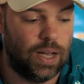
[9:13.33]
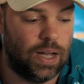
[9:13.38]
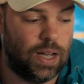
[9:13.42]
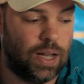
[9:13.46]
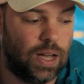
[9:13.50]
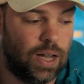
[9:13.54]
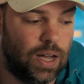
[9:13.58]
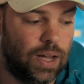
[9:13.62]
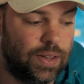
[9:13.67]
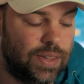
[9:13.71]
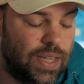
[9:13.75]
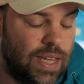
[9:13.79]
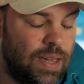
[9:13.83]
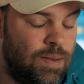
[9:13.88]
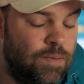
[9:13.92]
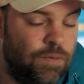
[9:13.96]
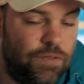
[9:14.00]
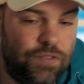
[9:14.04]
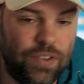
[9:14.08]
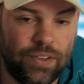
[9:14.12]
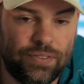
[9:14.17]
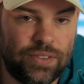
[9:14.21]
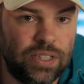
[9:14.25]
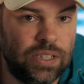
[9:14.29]
The
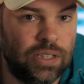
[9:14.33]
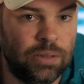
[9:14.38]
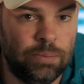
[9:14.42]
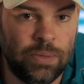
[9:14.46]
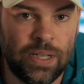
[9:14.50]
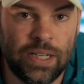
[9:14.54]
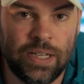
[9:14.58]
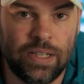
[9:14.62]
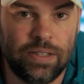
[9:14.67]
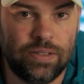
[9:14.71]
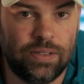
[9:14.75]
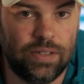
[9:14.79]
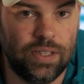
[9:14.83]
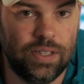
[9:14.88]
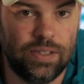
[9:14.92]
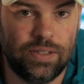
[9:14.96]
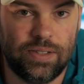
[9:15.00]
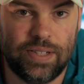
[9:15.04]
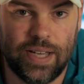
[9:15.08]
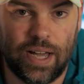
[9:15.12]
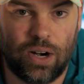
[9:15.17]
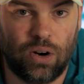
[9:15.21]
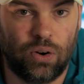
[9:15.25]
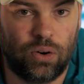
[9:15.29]
M50 to me
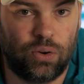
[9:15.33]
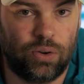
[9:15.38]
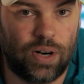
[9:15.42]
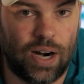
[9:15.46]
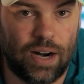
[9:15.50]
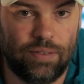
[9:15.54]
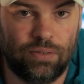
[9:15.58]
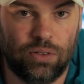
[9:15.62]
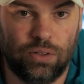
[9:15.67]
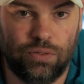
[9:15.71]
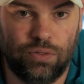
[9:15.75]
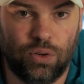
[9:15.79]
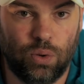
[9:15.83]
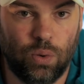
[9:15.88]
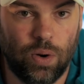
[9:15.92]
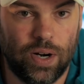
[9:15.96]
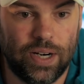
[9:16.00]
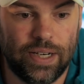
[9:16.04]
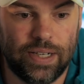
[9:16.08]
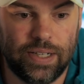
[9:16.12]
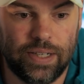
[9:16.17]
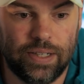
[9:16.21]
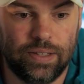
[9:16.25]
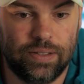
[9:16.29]
is dead on arrival for
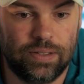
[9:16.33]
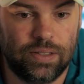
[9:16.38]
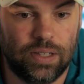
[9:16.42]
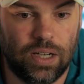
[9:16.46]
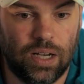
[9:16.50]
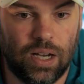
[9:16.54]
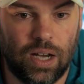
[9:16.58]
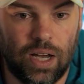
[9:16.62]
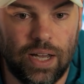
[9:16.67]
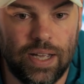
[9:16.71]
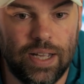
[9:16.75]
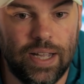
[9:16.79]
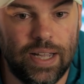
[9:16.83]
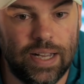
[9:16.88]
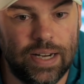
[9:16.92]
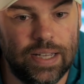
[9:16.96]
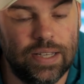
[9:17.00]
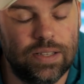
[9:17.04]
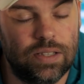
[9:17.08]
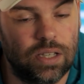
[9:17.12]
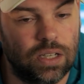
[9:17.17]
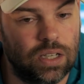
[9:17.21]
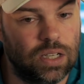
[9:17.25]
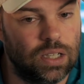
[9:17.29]
what it is. It
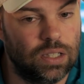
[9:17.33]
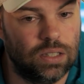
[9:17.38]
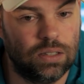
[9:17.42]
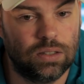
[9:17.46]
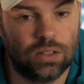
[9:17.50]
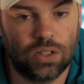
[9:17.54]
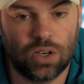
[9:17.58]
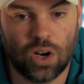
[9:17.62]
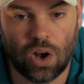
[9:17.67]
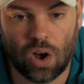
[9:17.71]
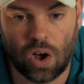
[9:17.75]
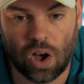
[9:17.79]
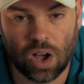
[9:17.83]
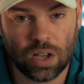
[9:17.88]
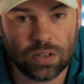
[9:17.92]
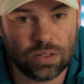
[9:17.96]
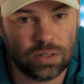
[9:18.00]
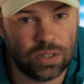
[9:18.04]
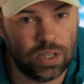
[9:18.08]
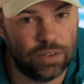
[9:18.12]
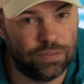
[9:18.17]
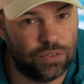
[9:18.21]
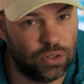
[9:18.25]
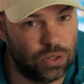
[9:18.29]
is a good
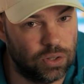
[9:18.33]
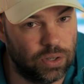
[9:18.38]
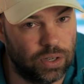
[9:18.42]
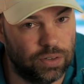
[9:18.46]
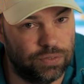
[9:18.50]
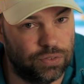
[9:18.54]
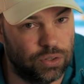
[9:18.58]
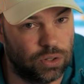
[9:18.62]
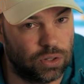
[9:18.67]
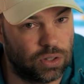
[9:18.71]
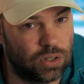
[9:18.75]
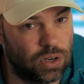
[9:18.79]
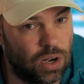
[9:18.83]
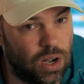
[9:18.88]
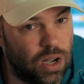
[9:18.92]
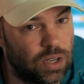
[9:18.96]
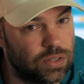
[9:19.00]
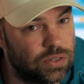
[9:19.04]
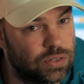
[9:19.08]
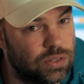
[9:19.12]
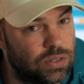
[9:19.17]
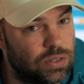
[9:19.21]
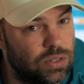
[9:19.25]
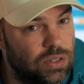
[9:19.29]
cost if you're
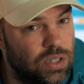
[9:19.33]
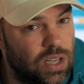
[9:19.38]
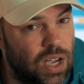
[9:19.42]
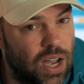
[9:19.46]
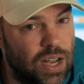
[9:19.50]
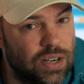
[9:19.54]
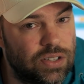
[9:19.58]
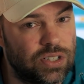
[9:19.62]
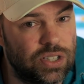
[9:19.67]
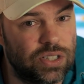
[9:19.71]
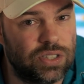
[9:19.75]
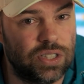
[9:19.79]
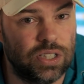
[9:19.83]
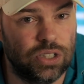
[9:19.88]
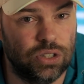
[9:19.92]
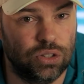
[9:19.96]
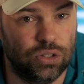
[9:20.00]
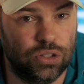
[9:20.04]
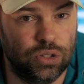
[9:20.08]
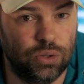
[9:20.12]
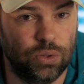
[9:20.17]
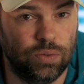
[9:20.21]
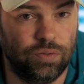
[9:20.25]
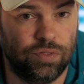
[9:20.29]
cost conscious and
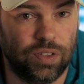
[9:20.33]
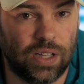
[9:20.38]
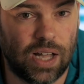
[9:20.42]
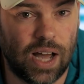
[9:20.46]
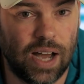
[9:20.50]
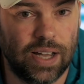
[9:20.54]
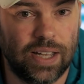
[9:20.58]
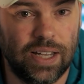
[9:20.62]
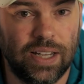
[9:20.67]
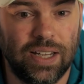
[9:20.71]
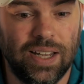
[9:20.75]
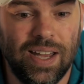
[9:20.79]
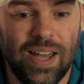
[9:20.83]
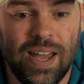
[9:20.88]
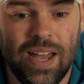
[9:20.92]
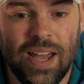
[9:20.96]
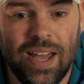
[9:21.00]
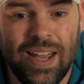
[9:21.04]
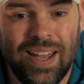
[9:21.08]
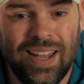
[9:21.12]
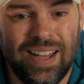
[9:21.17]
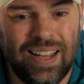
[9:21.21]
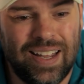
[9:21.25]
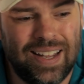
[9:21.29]
you're doing vlogging.
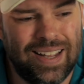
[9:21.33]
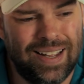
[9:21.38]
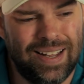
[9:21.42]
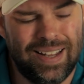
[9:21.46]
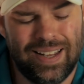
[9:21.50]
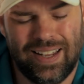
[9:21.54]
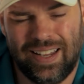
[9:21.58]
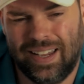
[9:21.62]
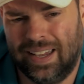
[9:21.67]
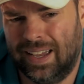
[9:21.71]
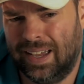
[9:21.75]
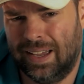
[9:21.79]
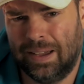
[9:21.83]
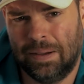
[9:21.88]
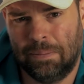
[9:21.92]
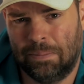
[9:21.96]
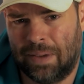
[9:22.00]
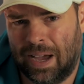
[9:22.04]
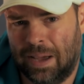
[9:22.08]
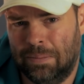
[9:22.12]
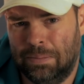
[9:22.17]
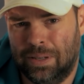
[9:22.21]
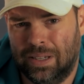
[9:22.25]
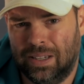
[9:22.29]
It
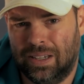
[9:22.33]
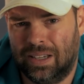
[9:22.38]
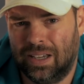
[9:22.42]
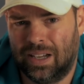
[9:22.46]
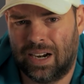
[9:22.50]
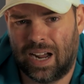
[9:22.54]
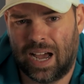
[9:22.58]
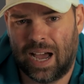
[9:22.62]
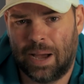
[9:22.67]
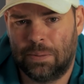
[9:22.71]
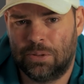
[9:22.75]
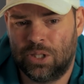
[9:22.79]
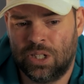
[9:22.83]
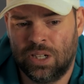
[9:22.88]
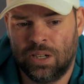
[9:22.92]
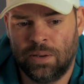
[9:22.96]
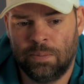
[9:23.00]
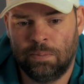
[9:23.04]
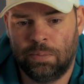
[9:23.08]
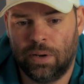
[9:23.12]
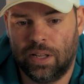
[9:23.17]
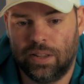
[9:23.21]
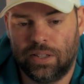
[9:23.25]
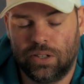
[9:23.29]
might be a good
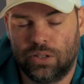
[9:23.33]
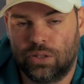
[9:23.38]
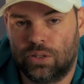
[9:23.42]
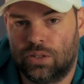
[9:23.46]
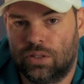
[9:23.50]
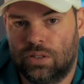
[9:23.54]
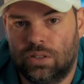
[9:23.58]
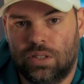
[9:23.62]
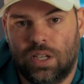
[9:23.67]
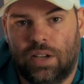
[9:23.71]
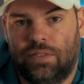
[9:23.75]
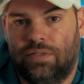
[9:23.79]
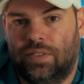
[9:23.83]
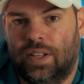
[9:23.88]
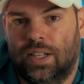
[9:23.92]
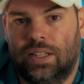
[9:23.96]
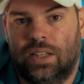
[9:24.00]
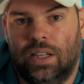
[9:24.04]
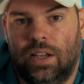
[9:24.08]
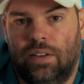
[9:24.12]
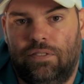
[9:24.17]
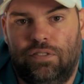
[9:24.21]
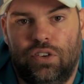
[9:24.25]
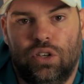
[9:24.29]
option, but there's stuff
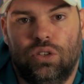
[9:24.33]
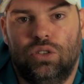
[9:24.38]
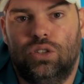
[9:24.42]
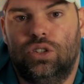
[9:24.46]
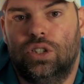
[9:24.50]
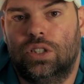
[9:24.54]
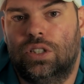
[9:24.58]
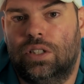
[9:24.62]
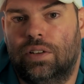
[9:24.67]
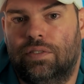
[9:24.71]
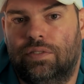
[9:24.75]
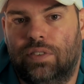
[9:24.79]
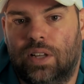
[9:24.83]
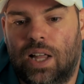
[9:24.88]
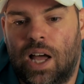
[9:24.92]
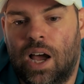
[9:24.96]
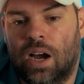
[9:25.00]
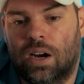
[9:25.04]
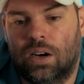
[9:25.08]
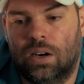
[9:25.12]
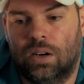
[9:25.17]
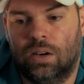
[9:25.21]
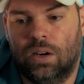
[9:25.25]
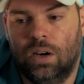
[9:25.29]
like, if you're just a
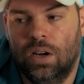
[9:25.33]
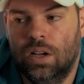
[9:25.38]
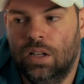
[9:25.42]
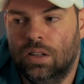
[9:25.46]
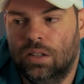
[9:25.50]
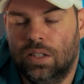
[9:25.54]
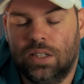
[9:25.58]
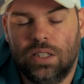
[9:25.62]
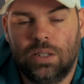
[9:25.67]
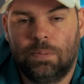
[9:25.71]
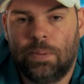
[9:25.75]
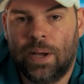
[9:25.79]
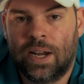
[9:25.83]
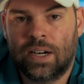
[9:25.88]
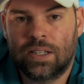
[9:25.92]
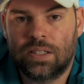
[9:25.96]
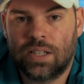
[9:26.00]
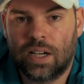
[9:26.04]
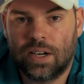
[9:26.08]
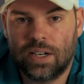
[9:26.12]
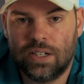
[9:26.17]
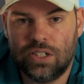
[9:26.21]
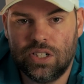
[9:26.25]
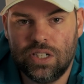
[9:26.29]
vlogger, look at the
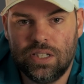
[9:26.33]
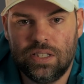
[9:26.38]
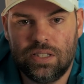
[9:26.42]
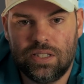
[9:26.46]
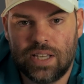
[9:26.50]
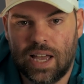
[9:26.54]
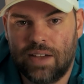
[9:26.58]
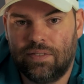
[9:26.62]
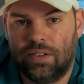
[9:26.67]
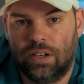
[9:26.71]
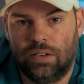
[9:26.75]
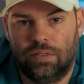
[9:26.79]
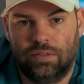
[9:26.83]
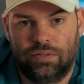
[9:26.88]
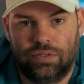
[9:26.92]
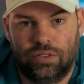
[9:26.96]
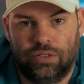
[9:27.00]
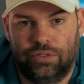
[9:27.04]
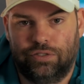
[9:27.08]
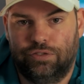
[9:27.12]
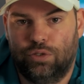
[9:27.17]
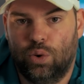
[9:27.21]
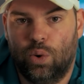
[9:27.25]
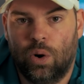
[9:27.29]
Panasonic G7
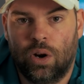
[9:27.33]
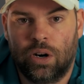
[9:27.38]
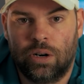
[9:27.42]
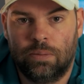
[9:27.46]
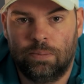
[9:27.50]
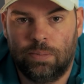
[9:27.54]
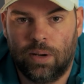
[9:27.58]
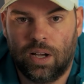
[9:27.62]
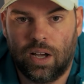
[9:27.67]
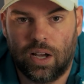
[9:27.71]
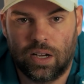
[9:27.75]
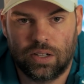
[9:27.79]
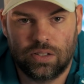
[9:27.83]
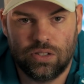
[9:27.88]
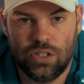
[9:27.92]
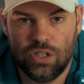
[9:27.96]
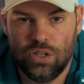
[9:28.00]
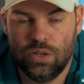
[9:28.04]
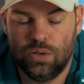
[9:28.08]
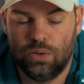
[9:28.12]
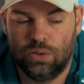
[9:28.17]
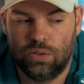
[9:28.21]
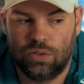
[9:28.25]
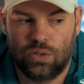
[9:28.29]
for $400
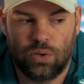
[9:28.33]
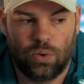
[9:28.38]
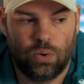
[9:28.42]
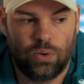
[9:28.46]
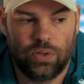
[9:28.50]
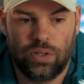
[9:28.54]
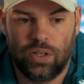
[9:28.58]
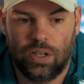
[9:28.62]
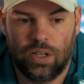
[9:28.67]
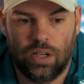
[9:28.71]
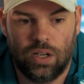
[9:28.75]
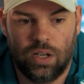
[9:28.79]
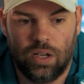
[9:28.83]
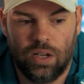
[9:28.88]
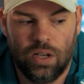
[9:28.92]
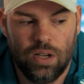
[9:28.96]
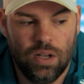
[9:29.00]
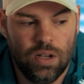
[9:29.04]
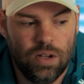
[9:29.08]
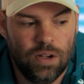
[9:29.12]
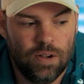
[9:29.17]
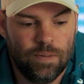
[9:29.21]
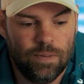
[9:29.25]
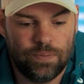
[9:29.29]
used, or the
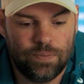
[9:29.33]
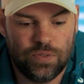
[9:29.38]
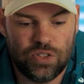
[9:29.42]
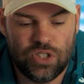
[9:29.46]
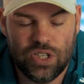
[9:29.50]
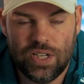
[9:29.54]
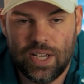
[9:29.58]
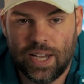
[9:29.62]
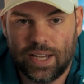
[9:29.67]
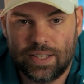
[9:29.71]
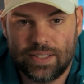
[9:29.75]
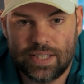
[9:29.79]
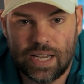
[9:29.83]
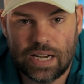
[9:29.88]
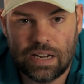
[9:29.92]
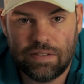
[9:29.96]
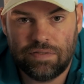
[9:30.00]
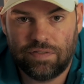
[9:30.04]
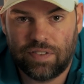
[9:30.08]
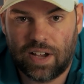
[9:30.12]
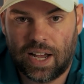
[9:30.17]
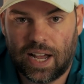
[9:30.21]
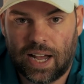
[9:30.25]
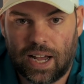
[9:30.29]

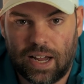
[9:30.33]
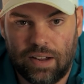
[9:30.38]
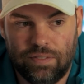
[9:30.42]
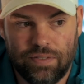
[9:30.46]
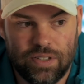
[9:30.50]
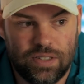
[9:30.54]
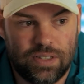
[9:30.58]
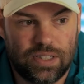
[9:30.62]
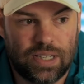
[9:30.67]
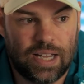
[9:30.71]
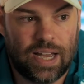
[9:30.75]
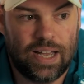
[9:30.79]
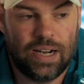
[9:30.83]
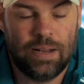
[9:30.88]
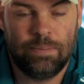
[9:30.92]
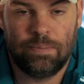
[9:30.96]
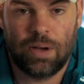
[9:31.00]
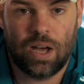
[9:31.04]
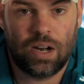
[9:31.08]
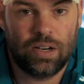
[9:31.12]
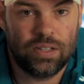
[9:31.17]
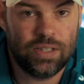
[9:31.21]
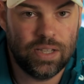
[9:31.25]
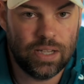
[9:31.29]
GX85 that's got
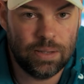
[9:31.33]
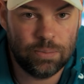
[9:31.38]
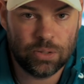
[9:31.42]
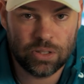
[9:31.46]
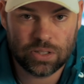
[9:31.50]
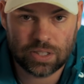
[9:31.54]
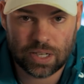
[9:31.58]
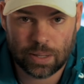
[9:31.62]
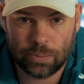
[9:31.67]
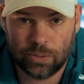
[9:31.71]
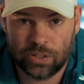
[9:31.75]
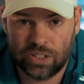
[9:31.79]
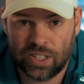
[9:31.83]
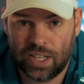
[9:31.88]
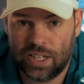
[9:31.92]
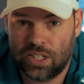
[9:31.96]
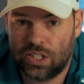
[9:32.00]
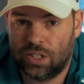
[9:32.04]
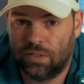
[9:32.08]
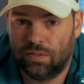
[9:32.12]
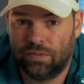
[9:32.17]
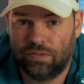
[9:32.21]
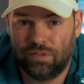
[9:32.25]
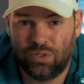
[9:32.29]
in-body image
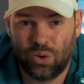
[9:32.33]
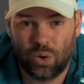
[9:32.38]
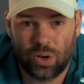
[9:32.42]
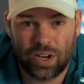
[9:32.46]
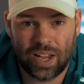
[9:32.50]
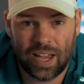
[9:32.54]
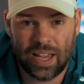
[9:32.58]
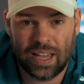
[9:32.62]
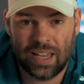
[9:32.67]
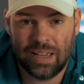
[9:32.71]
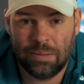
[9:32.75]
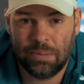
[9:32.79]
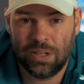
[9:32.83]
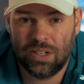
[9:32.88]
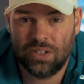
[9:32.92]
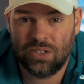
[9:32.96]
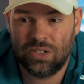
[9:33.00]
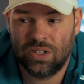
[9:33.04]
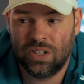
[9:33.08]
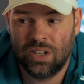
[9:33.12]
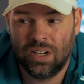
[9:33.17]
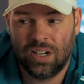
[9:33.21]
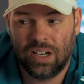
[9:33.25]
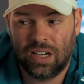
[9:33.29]
stabilization, 4K
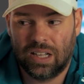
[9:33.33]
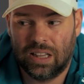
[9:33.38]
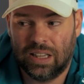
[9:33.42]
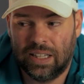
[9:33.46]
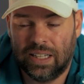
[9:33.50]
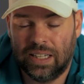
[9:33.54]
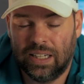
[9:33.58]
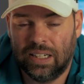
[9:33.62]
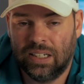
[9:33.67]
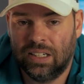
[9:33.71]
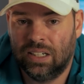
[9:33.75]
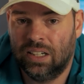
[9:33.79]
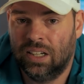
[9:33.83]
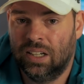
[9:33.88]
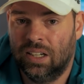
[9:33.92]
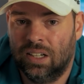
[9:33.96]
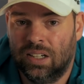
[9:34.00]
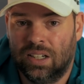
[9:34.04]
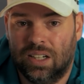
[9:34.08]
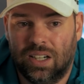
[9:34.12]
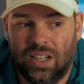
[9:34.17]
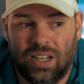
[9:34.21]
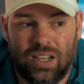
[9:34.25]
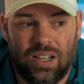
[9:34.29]
image, clean.
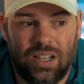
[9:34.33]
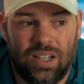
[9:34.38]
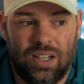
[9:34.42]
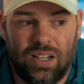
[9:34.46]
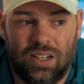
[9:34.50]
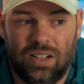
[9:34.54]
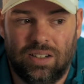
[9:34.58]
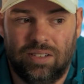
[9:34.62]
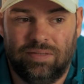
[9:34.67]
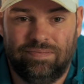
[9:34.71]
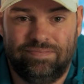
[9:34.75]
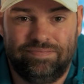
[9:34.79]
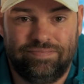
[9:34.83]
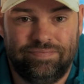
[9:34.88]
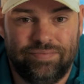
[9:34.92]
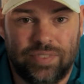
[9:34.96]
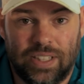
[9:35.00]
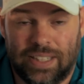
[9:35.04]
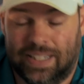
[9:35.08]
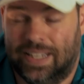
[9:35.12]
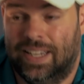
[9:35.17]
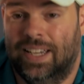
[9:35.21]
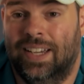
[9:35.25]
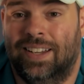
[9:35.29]

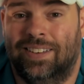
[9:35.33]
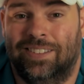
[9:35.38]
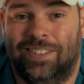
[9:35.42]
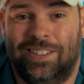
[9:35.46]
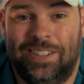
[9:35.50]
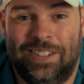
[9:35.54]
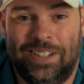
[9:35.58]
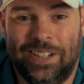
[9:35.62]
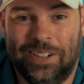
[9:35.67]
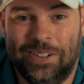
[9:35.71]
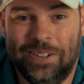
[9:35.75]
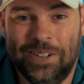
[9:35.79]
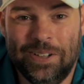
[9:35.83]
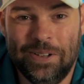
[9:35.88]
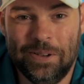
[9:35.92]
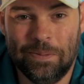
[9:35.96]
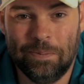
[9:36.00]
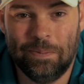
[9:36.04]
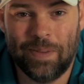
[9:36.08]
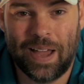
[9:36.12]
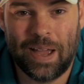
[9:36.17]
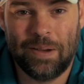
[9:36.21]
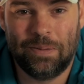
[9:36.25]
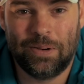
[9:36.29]
Again, still
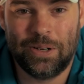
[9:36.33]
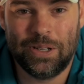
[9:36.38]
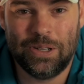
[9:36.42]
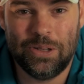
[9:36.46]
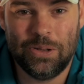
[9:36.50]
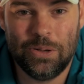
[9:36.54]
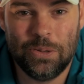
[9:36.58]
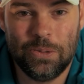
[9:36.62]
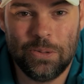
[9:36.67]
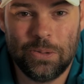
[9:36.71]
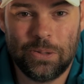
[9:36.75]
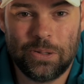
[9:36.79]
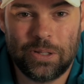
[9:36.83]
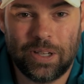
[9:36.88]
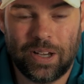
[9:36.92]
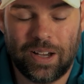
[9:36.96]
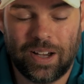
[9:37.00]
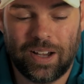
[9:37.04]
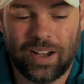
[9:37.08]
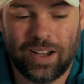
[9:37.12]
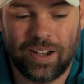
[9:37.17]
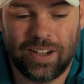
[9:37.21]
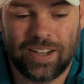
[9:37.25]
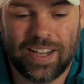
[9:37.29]
able to use
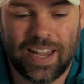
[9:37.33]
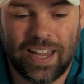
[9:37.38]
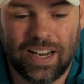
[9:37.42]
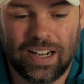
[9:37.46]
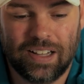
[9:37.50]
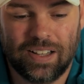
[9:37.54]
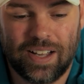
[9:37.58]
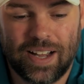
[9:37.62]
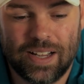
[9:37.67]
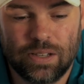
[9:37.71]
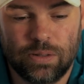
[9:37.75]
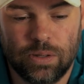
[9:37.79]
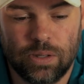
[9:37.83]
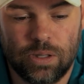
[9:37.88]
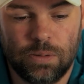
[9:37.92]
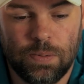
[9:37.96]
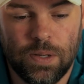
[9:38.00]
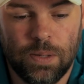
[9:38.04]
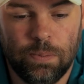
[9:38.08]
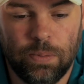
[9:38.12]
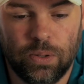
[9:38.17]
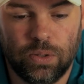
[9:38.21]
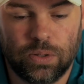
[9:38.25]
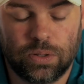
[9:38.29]
Canon glass with a
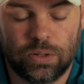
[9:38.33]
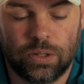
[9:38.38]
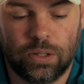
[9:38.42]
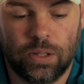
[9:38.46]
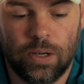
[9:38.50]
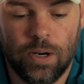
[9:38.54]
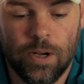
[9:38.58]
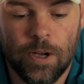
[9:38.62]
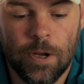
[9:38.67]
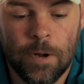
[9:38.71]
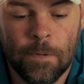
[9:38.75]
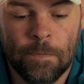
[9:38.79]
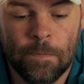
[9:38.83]
speed booster.